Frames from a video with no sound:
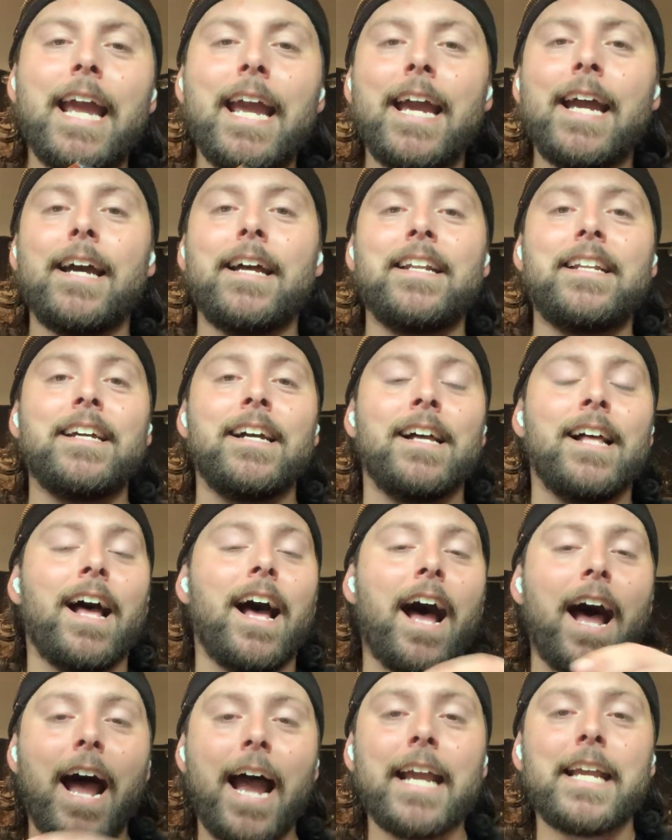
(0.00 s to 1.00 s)
And
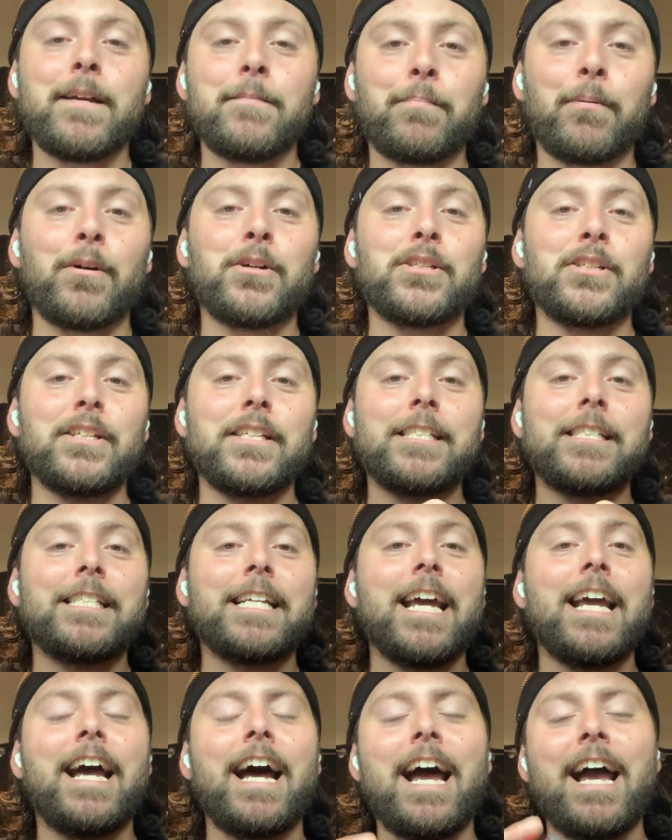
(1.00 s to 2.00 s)
I can personally
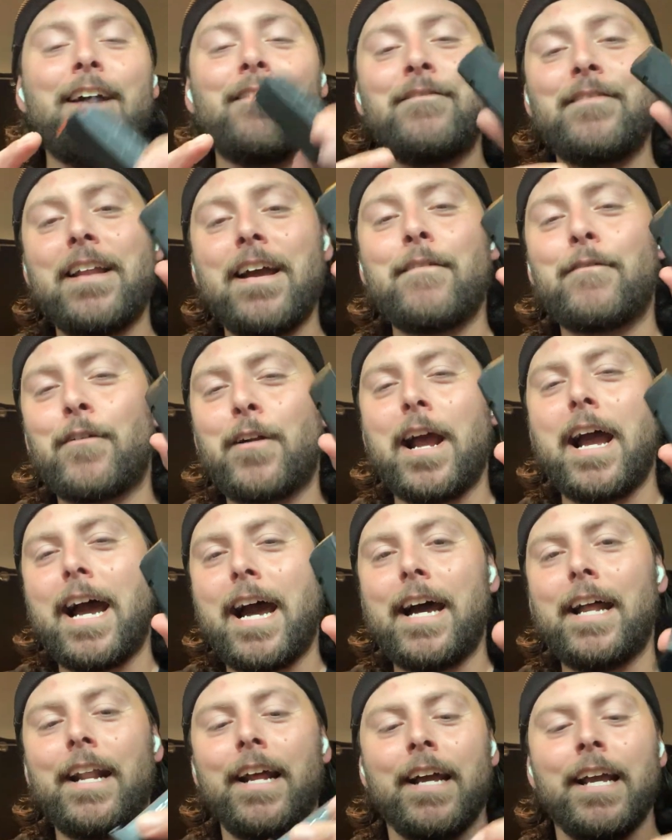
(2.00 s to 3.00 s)
say I have never
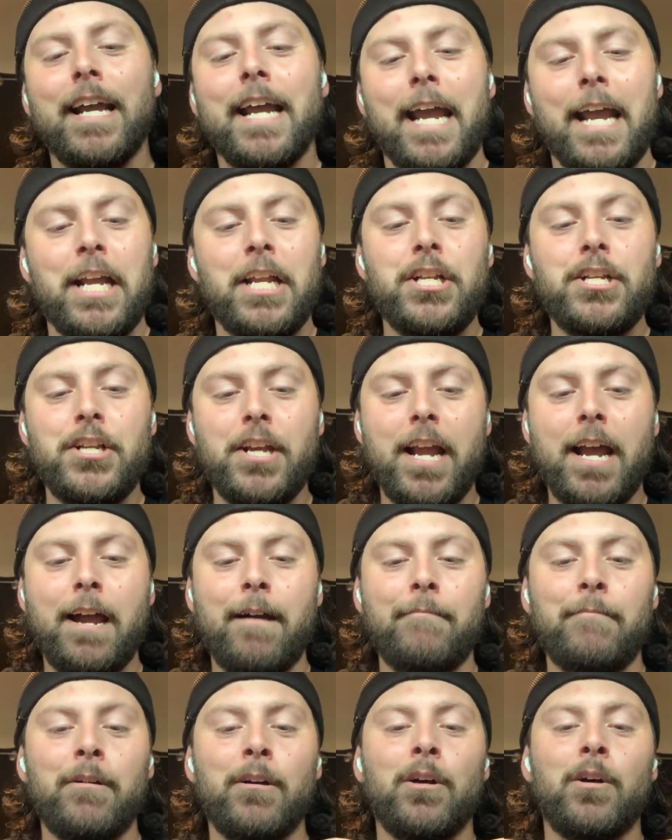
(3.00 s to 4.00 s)
had a
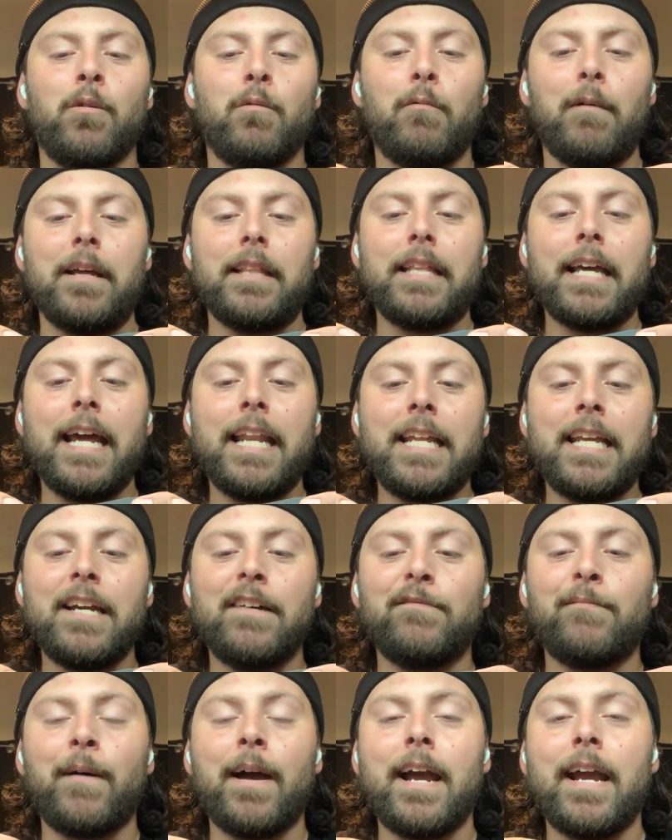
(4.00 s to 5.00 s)
jam with any
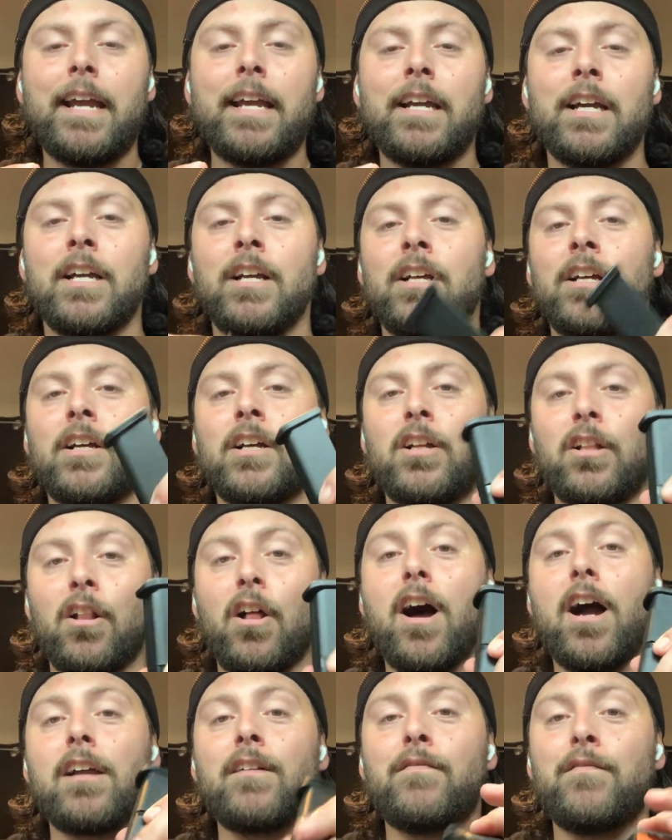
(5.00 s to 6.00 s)
of my
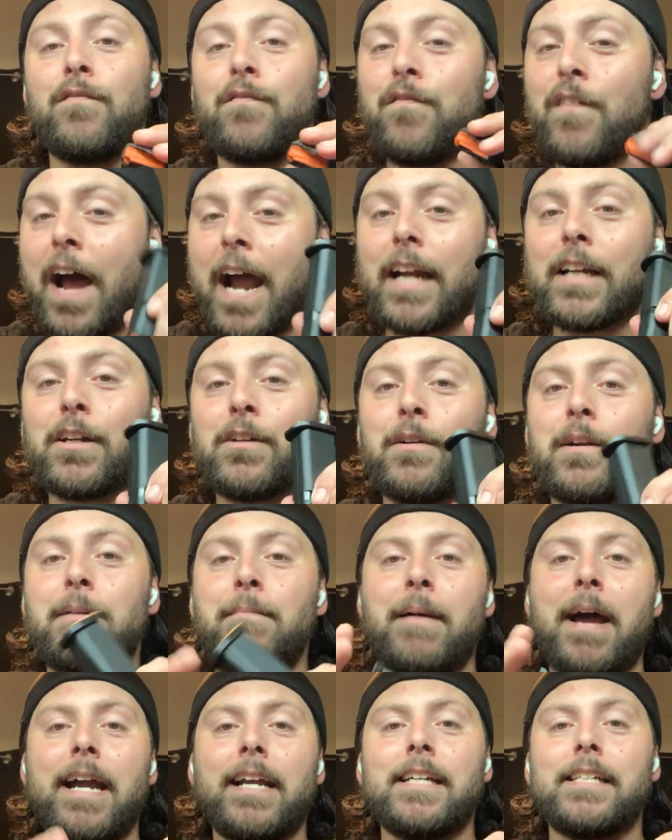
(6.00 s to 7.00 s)
Glock factory
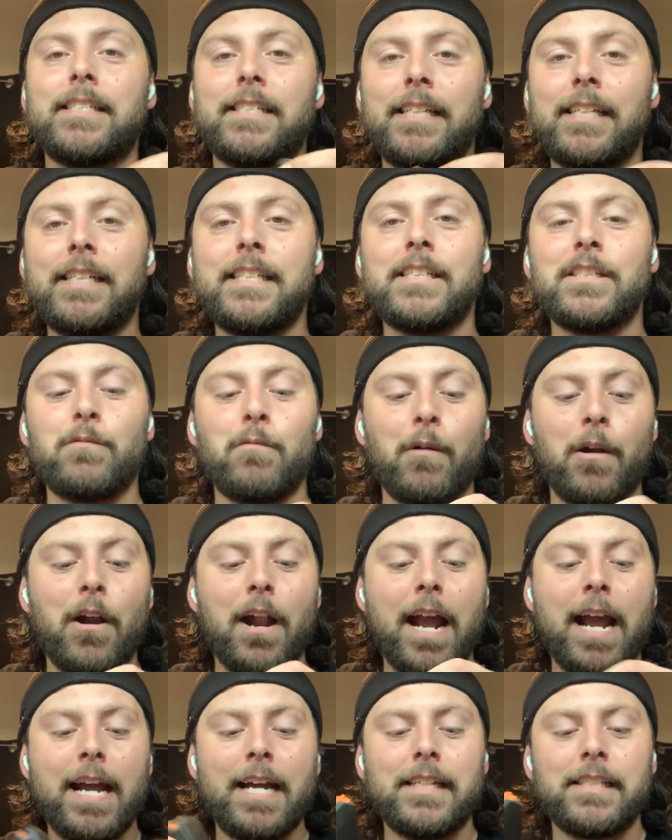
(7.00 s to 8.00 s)
magazines,
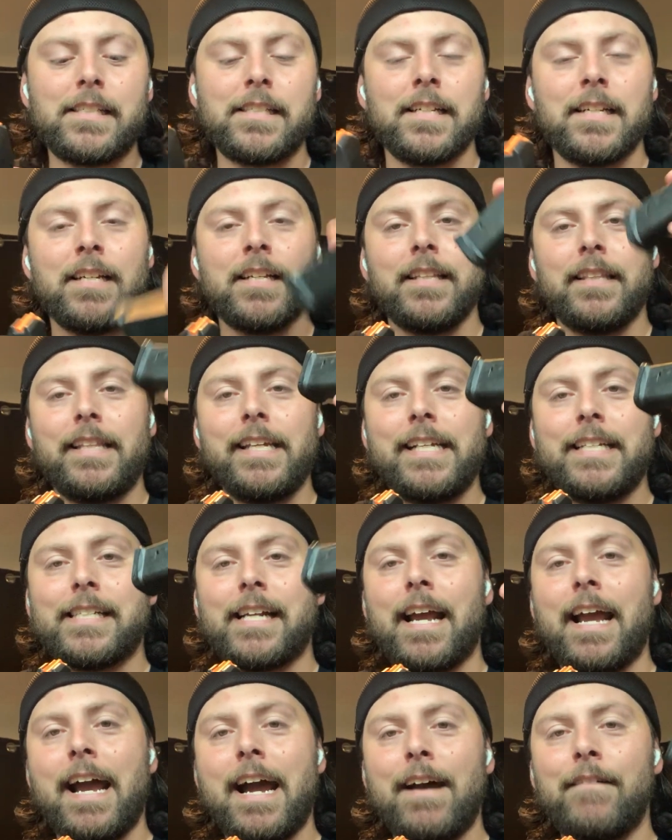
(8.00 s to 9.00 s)
whereas these
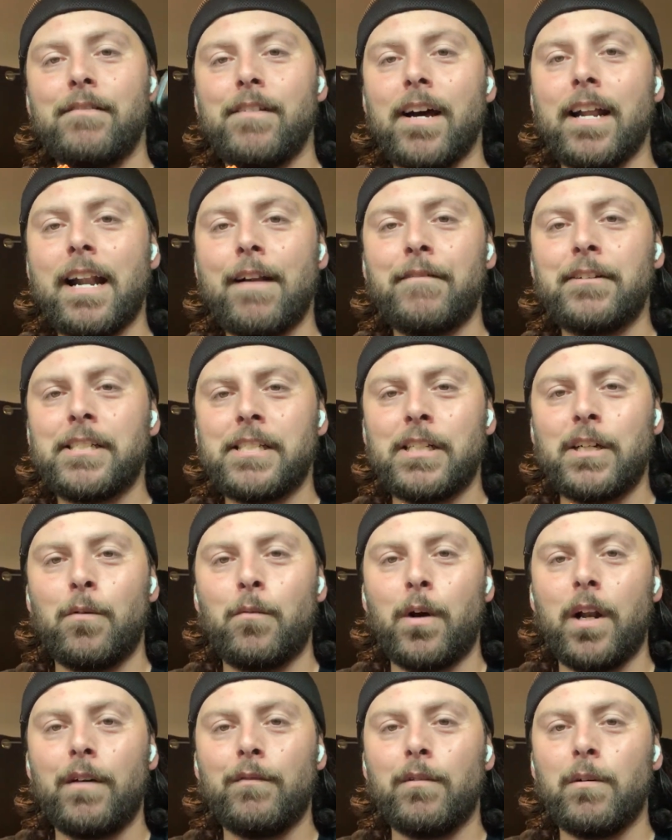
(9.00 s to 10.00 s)
I have, not every single
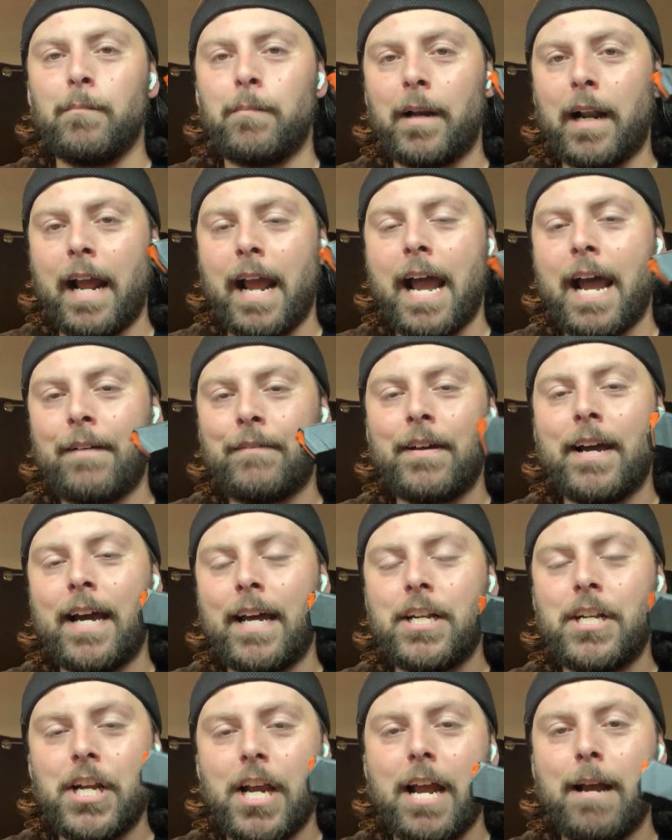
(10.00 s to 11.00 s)
one of them, but I have
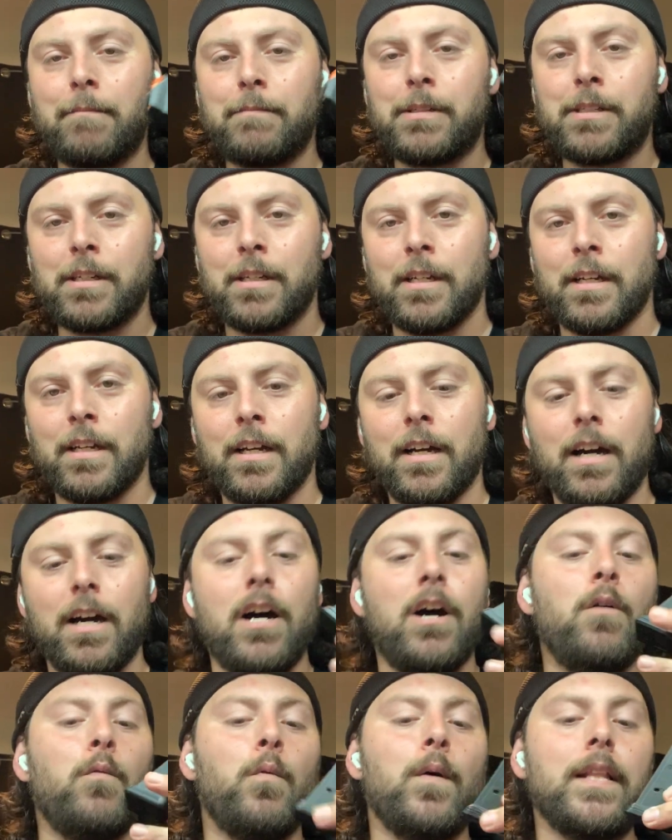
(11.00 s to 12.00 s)
had jams
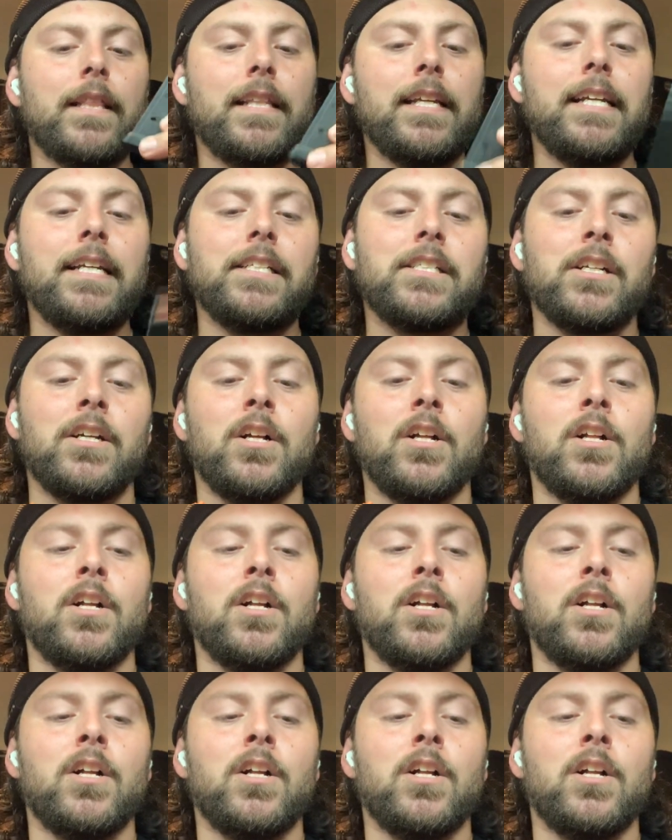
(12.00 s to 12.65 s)
with these.